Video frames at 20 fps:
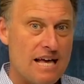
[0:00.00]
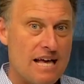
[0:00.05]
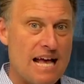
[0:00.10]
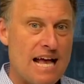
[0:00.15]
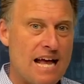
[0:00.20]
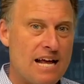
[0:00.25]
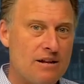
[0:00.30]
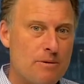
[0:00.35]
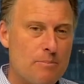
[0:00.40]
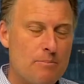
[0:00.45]

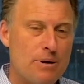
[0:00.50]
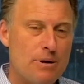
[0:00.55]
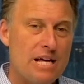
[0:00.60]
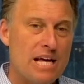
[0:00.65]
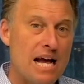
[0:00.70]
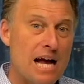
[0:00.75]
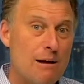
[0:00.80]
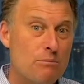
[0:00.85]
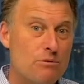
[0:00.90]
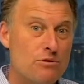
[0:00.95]
and
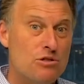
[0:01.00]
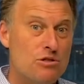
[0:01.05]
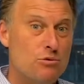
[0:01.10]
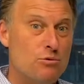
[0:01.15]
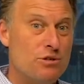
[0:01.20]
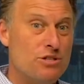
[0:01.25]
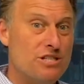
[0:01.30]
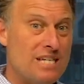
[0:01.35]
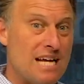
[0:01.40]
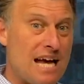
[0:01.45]
being able
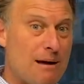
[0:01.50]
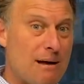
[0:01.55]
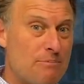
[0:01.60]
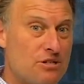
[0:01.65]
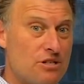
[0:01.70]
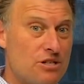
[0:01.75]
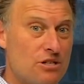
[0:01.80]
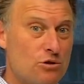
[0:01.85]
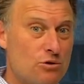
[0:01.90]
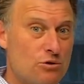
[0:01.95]
to
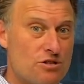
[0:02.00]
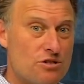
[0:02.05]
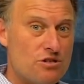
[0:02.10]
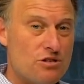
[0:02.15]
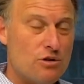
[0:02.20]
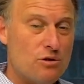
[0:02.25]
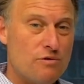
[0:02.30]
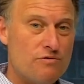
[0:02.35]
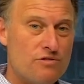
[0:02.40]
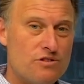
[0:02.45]
adapt
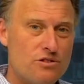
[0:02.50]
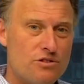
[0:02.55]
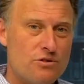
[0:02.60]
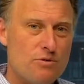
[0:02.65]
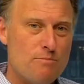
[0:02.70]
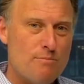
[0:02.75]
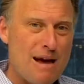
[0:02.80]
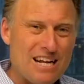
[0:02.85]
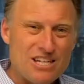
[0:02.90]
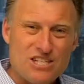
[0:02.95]
yourself to
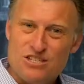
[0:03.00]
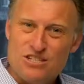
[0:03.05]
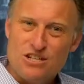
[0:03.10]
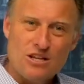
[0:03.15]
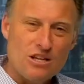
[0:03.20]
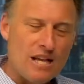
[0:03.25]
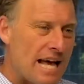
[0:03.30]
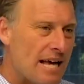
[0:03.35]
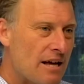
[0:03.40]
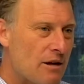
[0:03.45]
match the
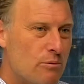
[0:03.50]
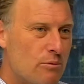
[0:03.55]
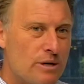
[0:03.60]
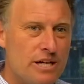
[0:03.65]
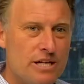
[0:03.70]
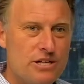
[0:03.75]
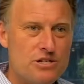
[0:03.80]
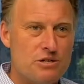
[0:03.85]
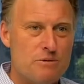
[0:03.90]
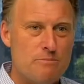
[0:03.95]

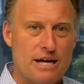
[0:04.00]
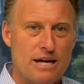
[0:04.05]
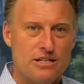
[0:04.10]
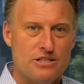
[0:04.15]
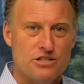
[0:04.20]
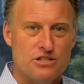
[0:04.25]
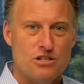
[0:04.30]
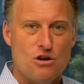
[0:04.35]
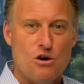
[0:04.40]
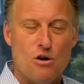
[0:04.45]
language and
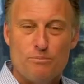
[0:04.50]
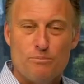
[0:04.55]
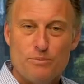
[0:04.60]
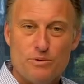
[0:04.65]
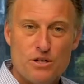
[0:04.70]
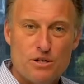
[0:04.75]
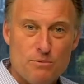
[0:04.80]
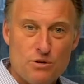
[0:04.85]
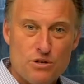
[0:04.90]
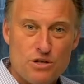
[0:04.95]
match the
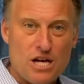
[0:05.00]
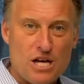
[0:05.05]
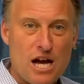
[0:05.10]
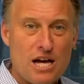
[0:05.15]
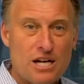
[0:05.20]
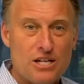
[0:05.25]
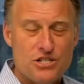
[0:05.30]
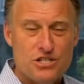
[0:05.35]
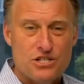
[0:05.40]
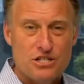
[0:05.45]

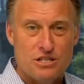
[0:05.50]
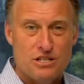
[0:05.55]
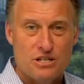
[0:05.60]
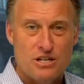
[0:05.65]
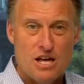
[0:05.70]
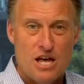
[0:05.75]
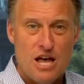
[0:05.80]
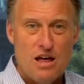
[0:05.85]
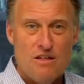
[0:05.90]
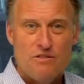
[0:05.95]
communication
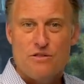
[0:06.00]
and